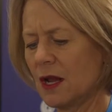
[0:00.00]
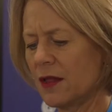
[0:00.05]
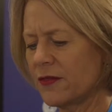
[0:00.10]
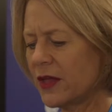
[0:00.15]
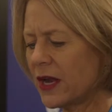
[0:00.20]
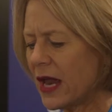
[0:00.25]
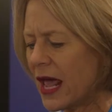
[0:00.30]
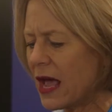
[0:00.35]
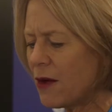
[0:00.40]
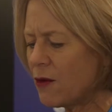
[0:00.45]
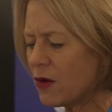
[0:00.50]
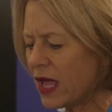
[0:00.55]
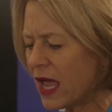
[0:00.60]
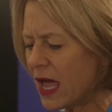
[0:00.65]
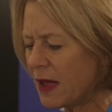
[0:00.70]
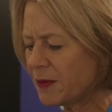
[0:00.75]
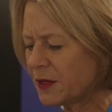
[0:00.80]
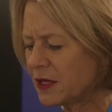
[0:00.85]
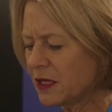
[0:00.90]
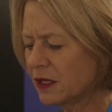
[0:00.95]
that our
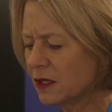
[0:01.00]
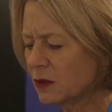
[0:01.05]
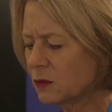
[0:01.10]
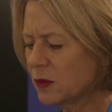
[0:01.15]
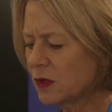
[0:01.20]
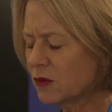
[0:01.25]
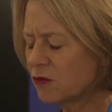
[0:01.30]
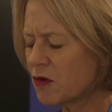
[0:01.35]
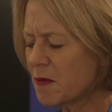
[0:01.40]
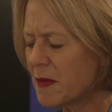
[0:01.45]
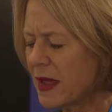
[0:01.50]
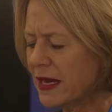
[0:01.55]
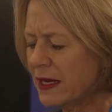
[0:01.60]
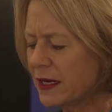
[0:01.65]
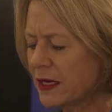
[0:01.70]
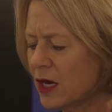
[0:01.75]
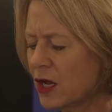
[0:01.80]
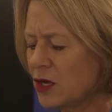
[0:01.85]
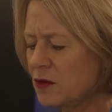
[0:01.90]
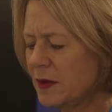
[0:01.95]
capital will
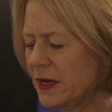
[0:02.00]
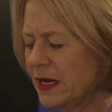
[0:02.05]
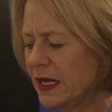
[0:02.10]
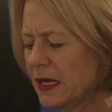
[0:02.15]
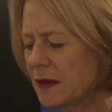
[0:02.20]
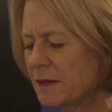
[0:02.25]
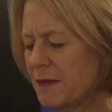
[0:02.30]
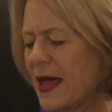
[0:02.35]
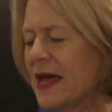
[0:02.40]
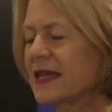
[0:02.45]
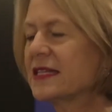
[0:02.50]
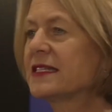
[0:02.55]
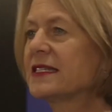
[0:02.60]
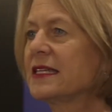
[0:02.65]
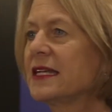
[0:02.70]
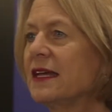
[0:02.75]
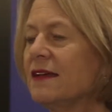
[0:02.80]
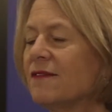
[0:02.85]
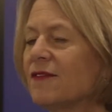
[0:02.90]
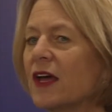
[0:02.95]
remain globally
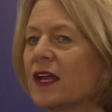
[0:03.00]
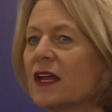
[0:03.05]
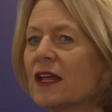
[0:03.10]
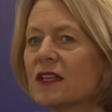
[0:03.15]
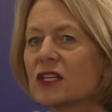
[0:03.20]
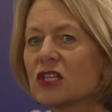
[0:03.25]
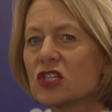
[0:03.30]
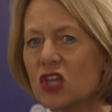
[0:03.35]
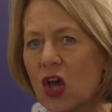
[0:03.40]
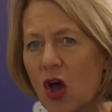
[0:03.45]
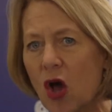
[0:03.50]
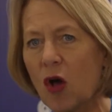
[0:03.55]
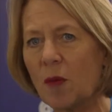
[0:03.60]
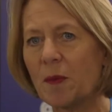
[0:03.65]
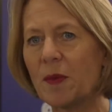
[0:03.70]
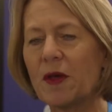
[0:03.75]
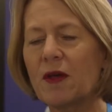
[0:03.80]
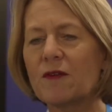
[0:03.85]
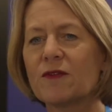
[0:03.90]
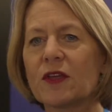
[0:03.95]
competitive and at the top
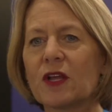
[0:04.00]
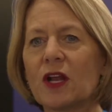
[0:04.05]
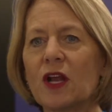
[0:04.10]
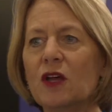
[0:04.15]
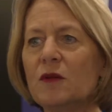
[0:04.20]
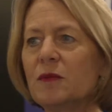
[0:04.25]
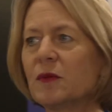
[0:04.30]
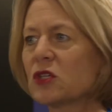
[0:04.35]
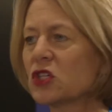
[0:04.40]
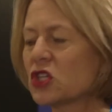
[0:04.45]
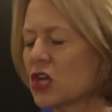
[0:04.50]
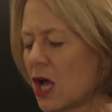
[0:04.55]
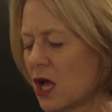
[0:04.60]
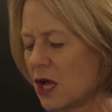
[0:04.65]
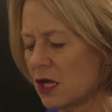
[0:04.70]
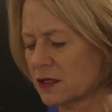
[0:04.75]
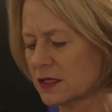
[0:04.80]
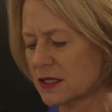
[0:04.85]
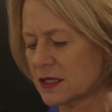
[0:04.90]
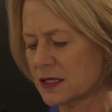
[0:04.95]
of the global
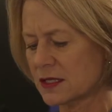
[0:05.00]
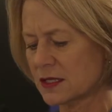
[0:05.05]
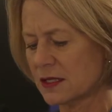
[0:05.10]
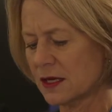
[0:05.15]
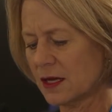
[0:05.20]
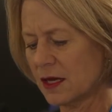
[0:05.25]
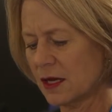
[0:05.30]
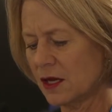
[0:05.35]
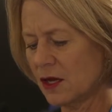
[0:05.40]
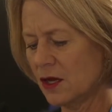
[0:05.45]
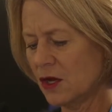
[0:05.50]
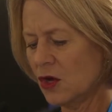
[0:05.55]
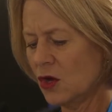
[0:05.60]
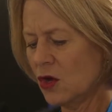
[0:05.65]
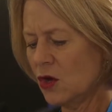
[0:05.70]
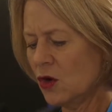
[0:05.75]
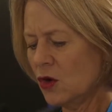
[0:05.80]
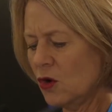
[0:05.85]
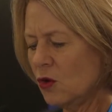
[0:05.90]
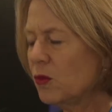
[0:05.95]
charts.
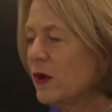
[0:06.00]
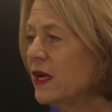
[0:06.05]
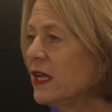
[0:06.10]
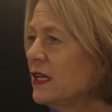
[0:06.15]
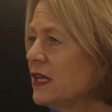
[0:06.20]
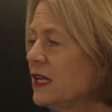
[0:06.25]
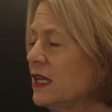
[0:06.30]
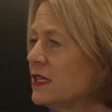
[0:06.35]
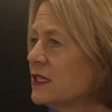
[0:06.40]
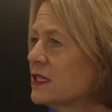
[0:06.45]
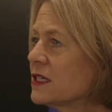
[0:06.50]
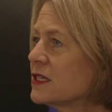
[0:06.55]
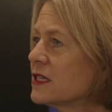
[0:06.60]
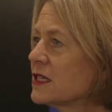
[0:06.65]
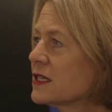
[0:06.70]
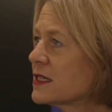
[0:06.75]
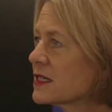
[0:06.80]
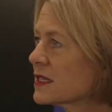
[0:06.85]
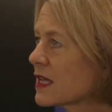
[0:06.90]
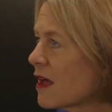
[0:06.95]
We need to
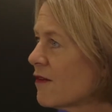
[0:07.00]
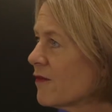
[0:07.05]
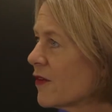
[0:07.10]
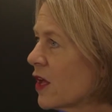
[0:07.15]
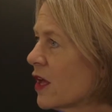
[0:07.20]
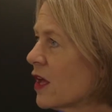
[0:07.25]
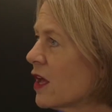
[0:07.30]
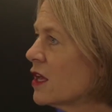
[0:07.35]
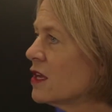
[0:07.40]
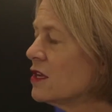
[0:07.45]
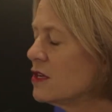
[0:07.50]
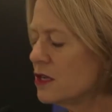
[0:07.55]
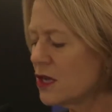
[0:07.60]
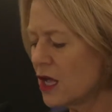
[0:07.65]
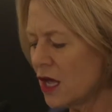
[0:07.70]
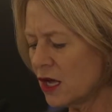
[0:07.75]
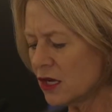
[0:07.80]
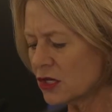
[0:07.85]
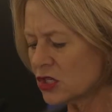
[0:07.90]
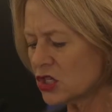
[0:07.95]
discover and
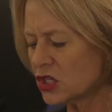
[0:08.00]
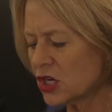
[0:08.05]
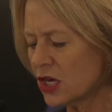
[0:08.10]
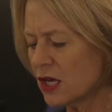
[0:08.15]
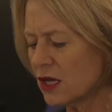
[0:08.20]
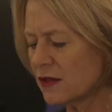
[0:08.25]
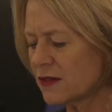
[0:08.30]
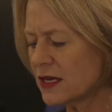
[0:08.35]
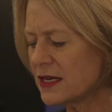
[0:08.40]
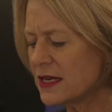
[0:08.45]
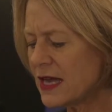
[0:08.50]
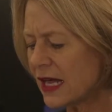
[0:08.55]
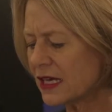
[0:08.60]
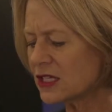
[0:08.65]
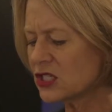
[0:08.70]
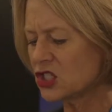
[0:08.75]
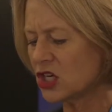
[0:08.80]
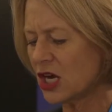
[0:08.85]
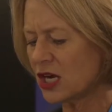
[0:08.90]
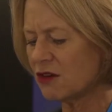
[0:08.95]
nurture the
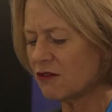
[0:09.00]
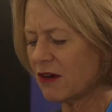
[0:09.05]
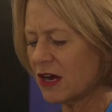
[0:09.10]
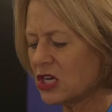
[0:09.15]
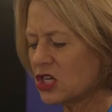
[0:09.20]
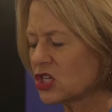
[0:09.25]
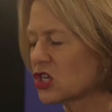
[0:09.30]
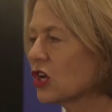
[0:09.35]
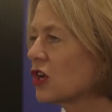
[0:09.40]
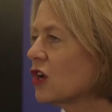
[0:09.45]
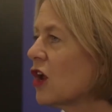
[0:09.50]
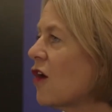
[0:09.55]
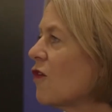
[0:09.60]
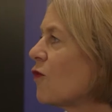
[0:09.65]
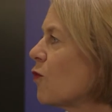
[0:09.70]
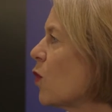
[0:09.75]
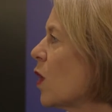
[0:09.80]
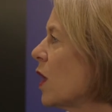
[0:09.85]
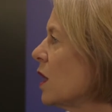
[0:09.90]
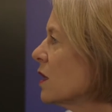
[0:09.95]
next generation
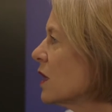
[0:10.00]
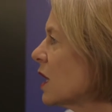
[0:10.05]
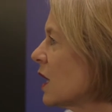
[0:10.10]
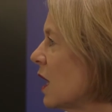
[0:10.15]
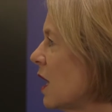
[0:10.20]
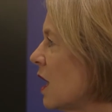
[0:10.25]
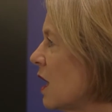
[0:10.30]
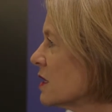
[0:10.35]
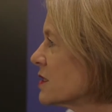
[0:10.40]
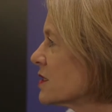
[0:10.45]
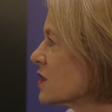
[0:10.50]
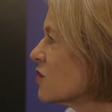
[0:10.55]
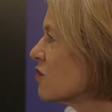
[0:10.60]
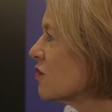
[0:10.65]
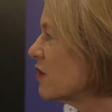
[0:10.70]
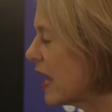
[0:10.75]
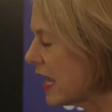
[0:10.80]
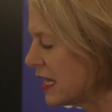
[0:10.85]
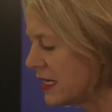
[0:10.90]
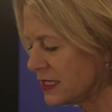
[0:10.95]
of world-class
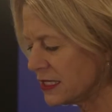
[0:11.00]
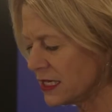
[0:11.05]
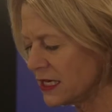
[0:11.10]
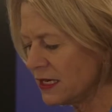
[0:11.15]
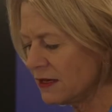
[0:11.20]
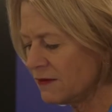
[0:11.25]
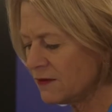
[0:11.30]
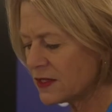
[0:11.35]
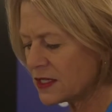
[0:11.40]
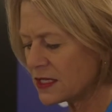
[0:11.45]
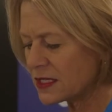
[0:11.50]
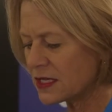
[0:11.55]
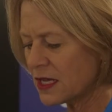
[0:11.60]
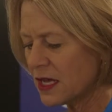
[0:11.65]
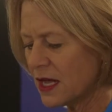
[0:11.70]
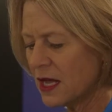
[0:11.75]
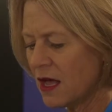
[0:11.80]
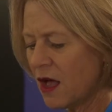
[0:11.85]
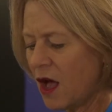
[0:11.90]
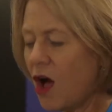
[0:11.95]
creatives,
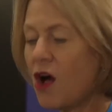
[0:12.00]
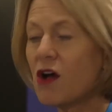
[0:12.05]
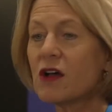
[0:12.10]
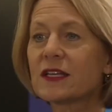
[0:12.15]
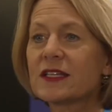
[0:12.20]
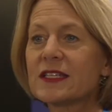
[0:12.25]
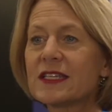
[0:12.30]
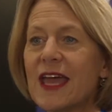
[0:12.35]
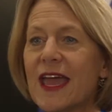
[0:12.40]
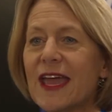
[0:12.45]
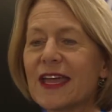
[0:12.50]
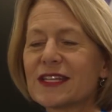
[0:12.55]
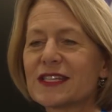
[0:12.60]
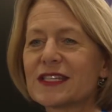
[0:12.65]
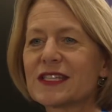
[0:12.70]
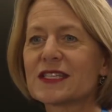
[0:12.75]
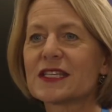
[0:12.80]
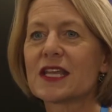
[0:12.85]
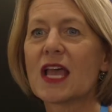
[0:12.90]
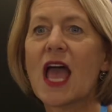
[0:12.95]

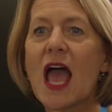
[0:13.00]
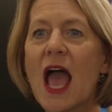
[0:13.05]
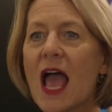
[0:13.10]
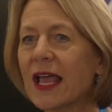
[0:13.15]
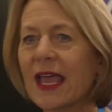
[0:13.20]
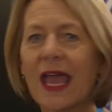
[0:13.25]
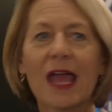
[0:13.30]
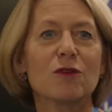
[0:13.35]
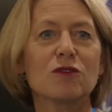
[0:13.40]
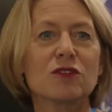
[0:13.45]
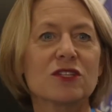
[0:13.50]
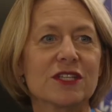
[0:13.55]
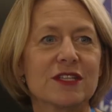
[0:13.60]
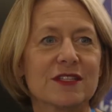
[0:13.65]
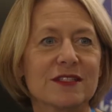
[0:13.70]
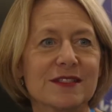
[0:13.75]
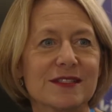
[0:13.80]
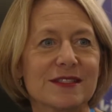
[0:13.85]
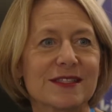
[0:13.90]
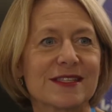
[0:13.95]
architects,
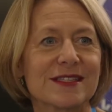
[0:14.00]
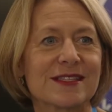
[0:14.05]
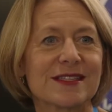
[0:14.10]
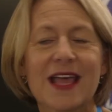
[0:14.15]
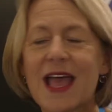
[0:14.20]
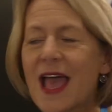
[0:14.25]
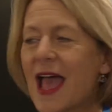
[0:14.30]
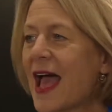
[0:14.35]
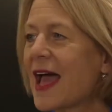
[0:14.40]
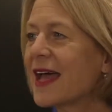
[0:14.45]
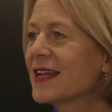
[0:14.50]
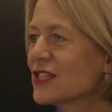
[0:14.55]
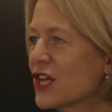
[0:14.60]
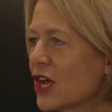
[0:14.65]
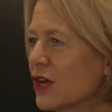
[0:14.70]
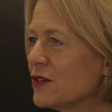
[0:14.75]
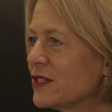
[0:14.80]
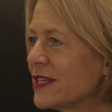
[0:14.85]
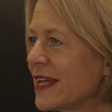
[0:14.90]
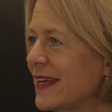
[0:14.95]
accountants and
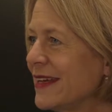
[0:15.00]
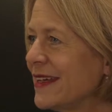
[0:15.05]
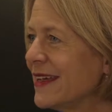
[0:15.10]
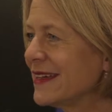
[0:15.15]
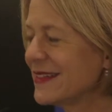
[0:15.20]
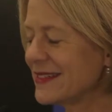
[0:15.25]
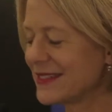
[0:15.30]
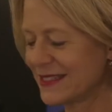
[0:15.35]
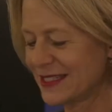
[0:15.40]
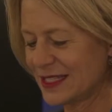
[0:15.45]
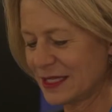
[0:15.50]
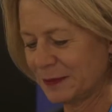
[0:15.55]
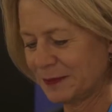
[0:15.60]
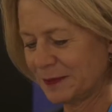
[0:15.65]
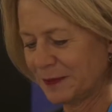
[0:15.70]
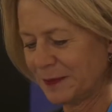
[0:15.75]
hoteliers.